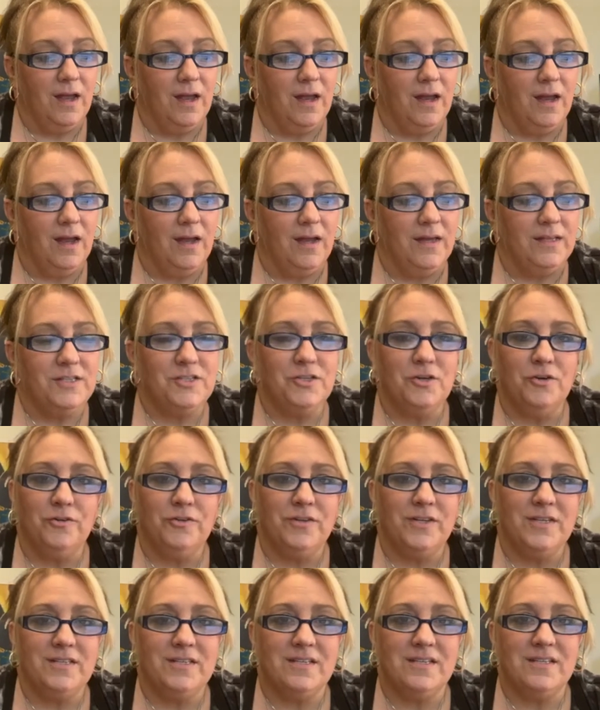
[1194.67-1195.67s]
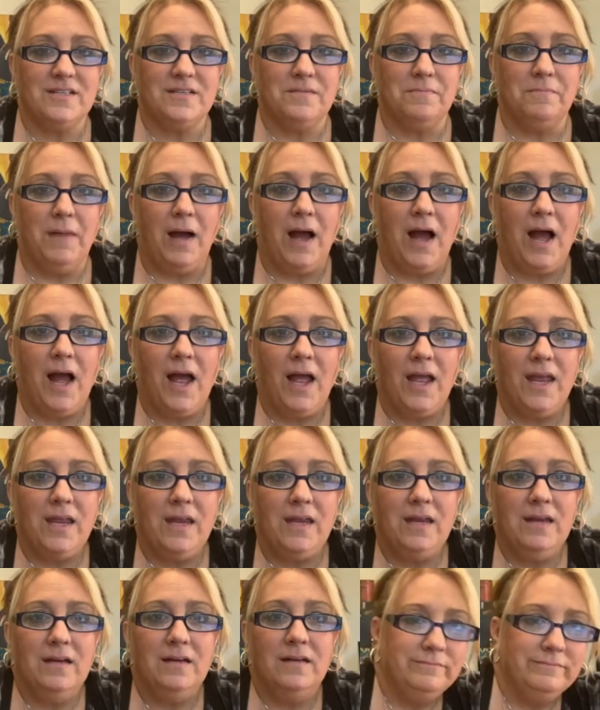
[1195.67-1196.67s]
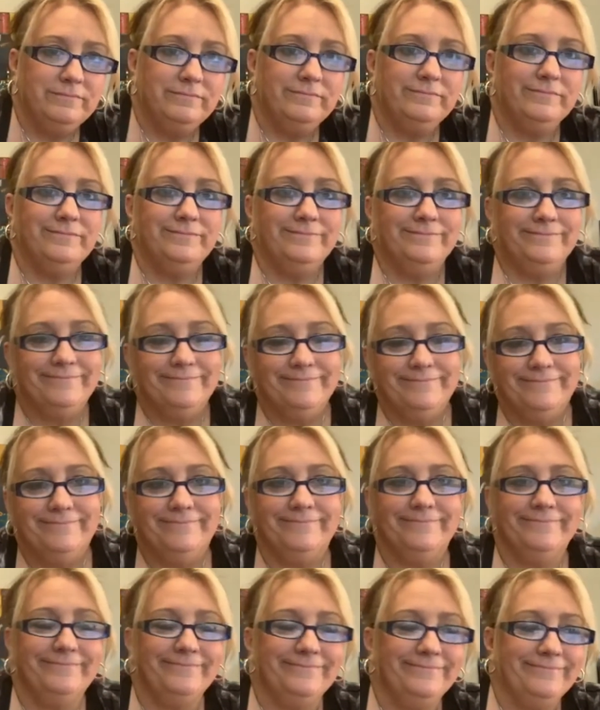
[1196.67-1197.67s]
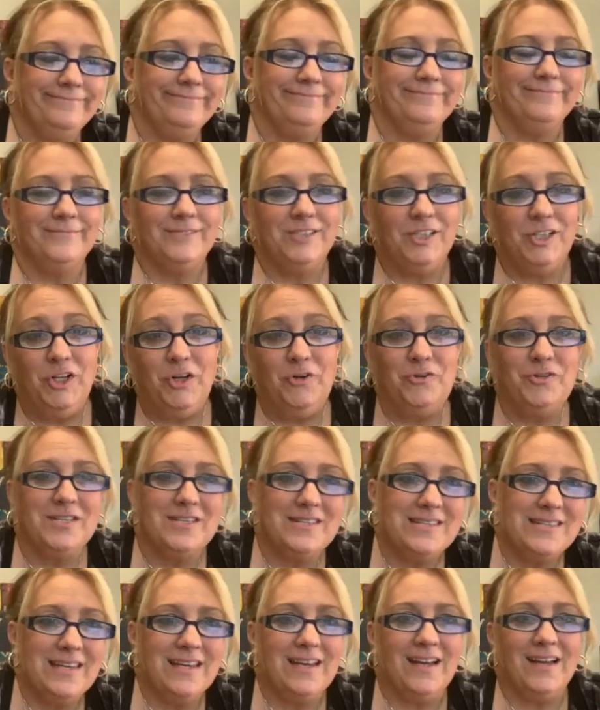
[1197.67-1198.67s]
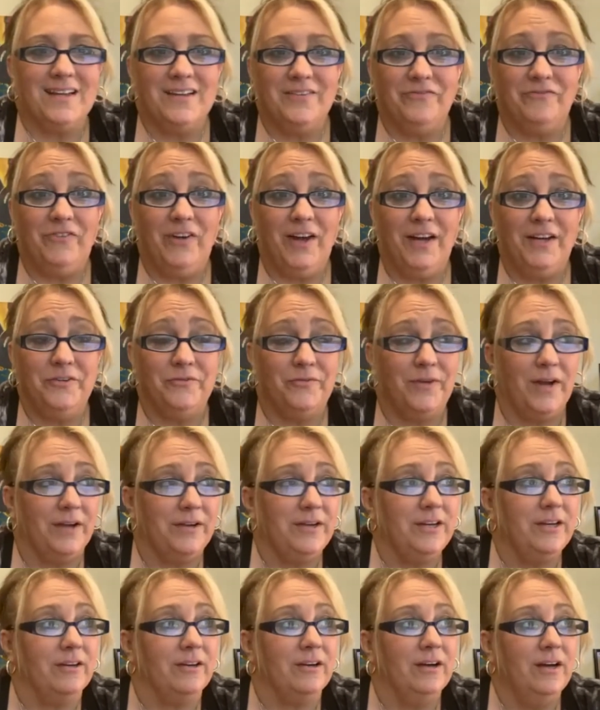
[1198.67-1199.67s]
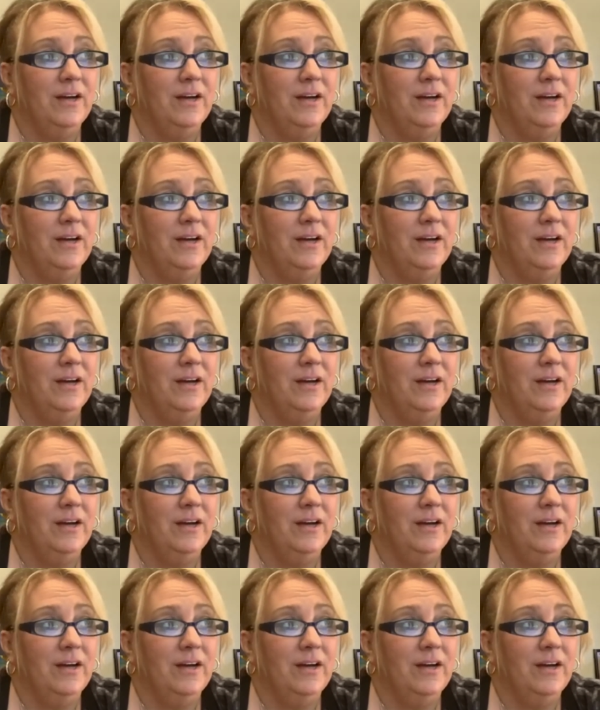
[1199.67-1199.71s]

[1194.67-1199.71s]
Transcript: And so this is my closest thing I can find around here.